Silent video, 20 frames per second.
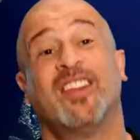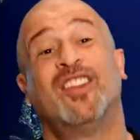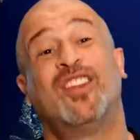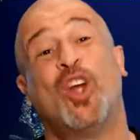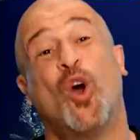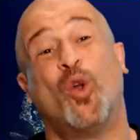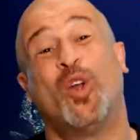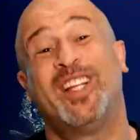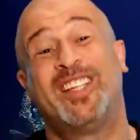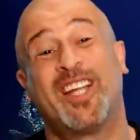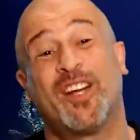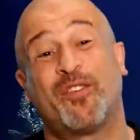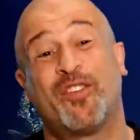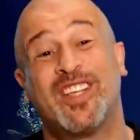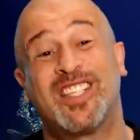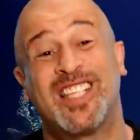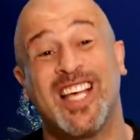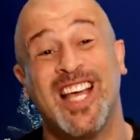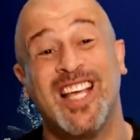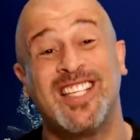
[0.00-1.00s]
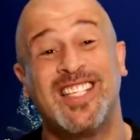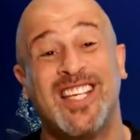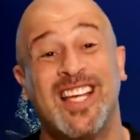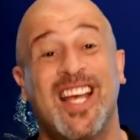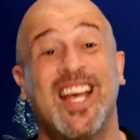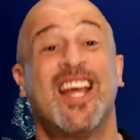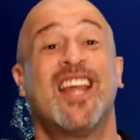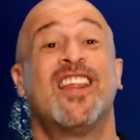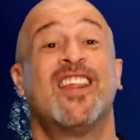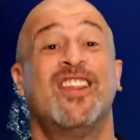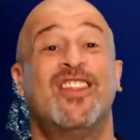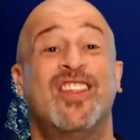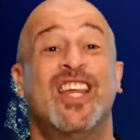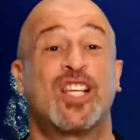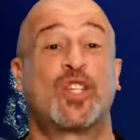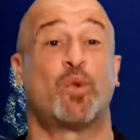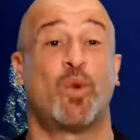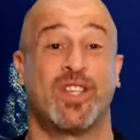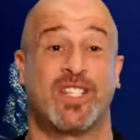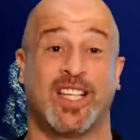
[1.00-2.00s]
The only difference is
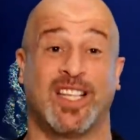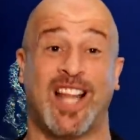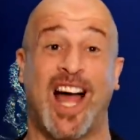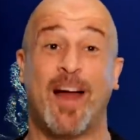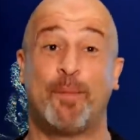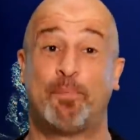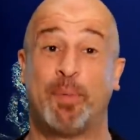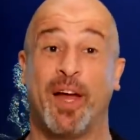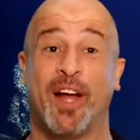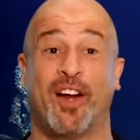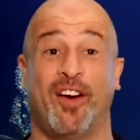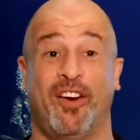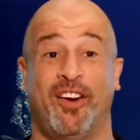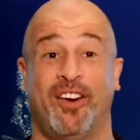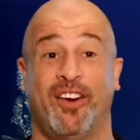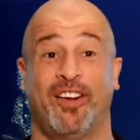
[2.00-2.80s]
this one's a lot bigger.